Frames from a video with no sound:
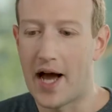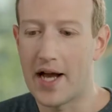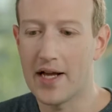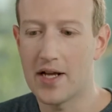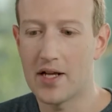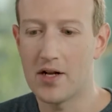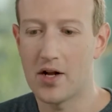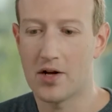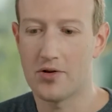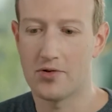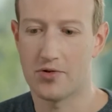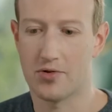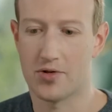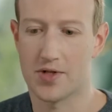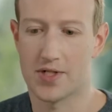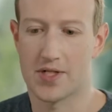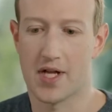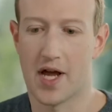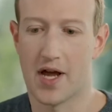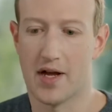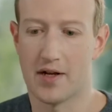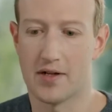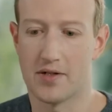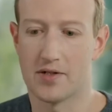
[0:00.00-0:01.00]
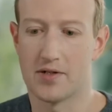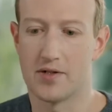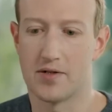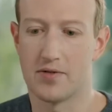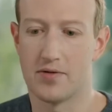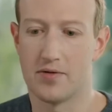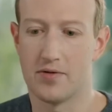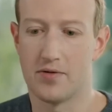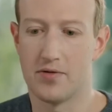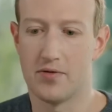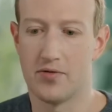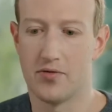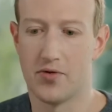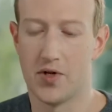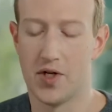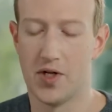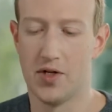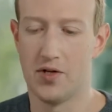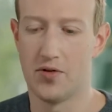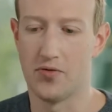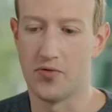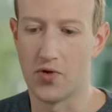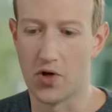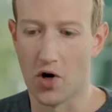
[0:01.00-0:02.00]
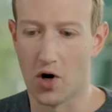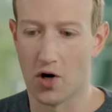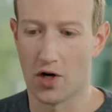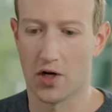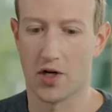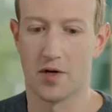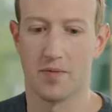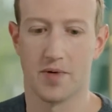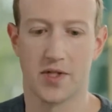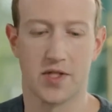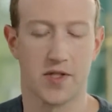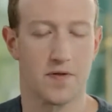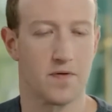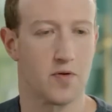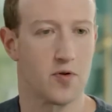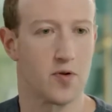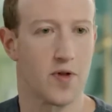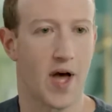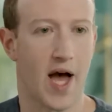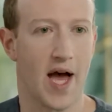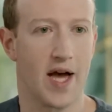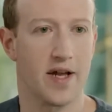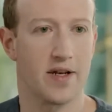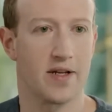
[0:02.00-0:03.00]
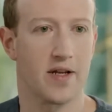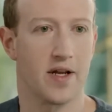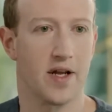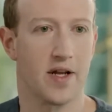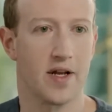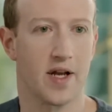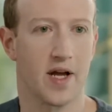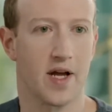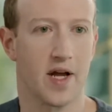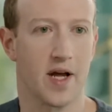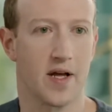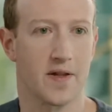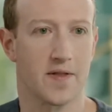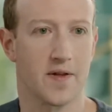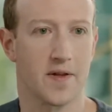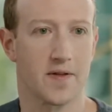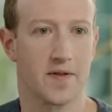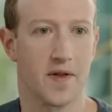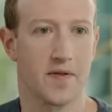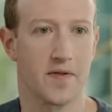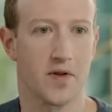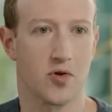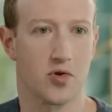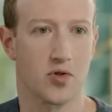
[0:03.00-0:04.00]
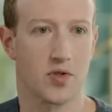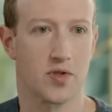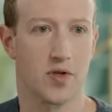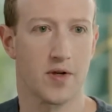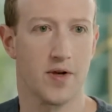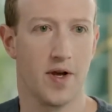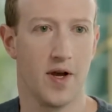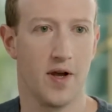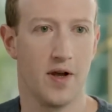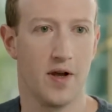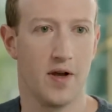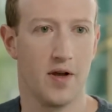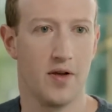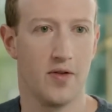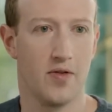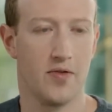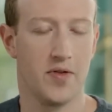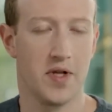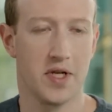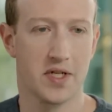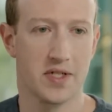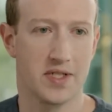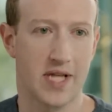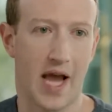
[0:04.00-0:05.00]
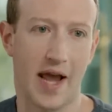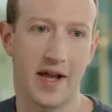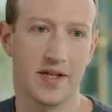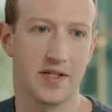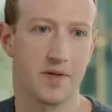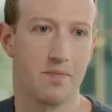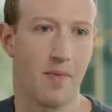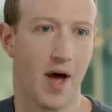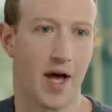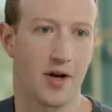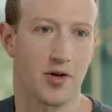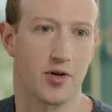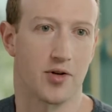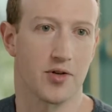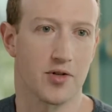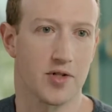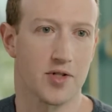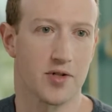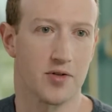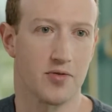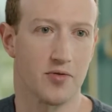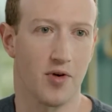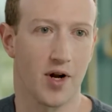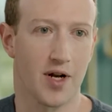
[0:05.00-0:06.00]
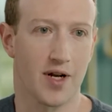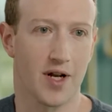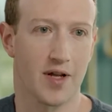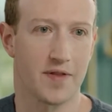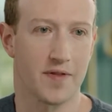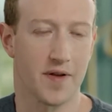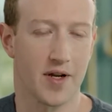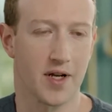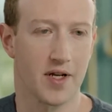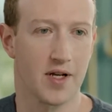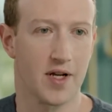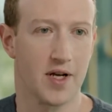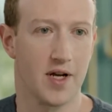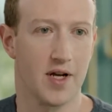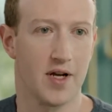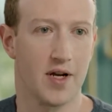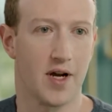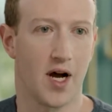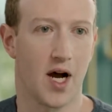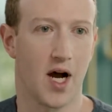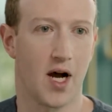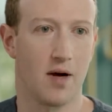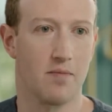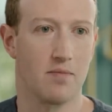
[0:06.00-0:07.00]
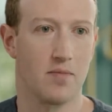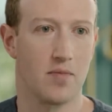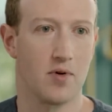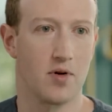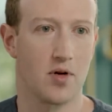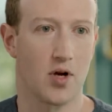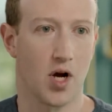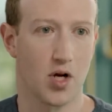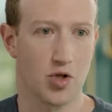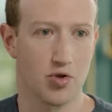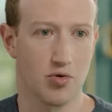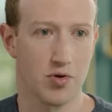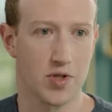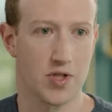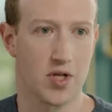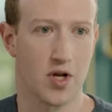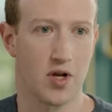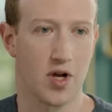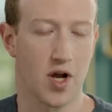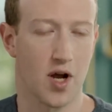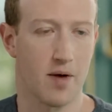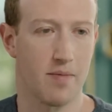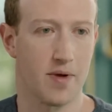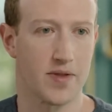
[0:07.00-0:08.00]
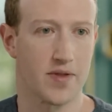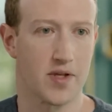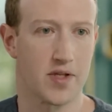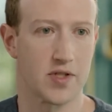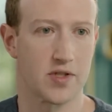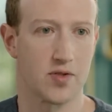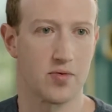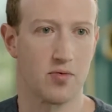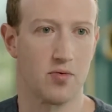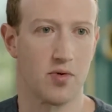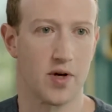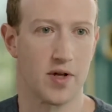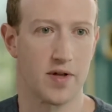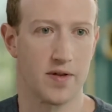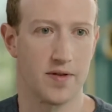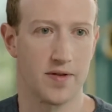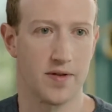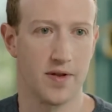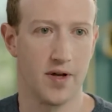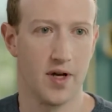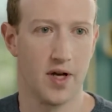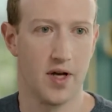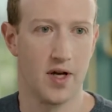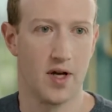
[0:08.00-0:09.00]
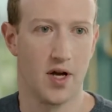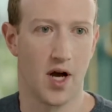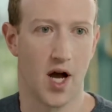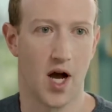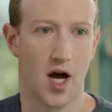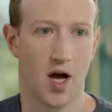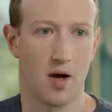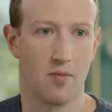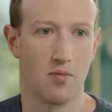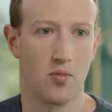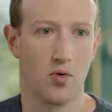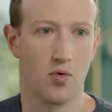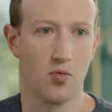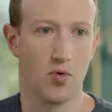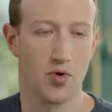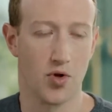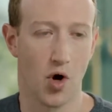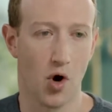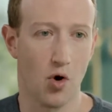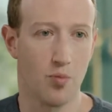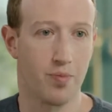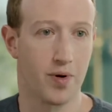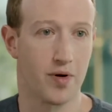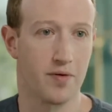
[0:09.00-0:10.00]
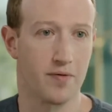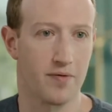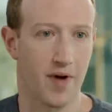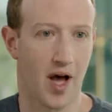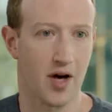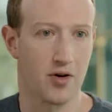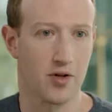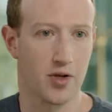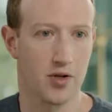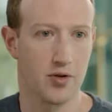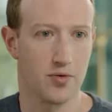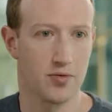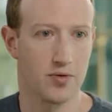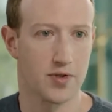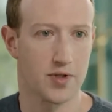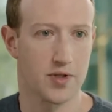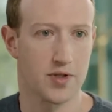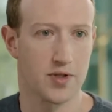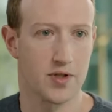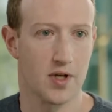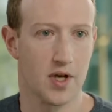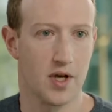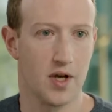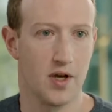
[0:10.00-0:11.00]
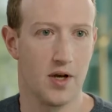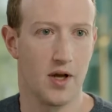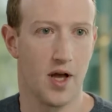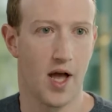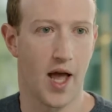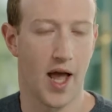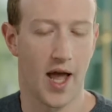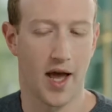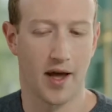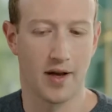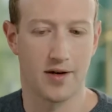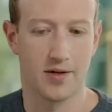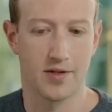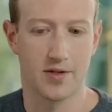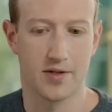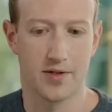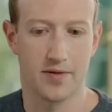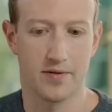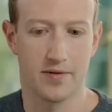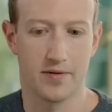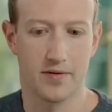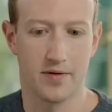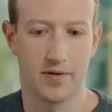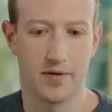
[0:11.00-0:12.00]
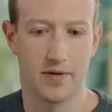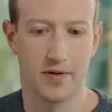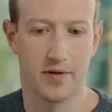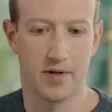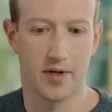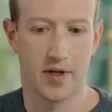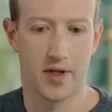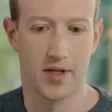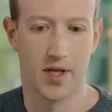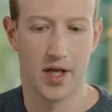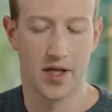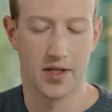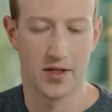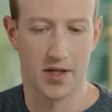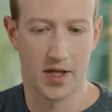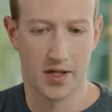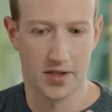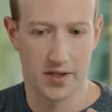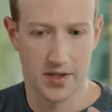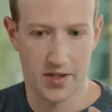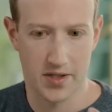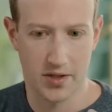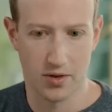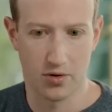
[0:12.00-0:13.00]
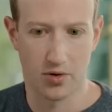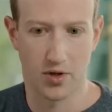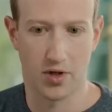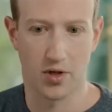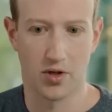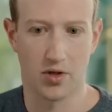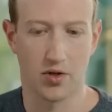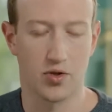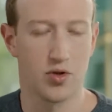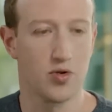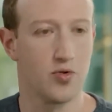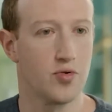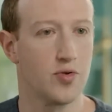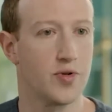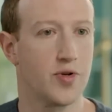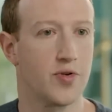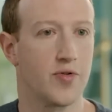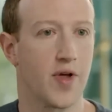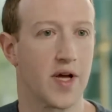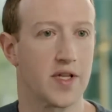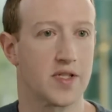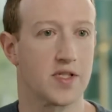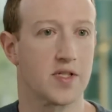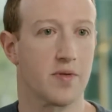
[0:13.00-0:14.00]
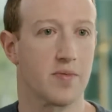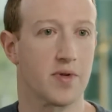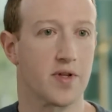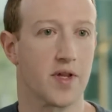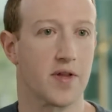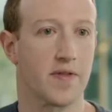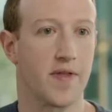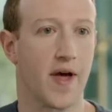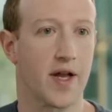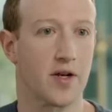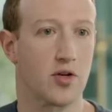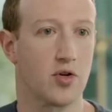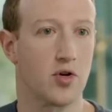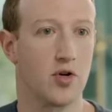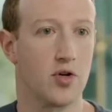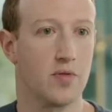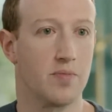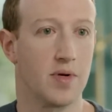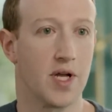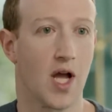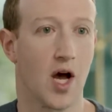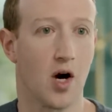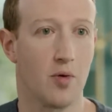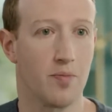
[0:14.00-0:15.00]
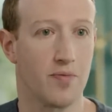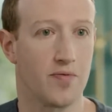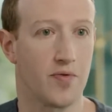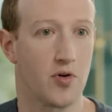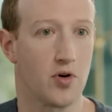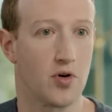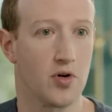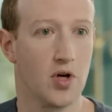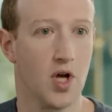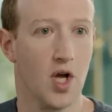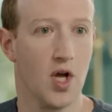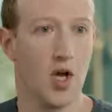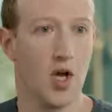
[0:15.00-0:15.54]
I can understand the arguments for that, and I think that the intent matters, right? And I think countries can come at this with open values and still conclude that something like that could be helpful.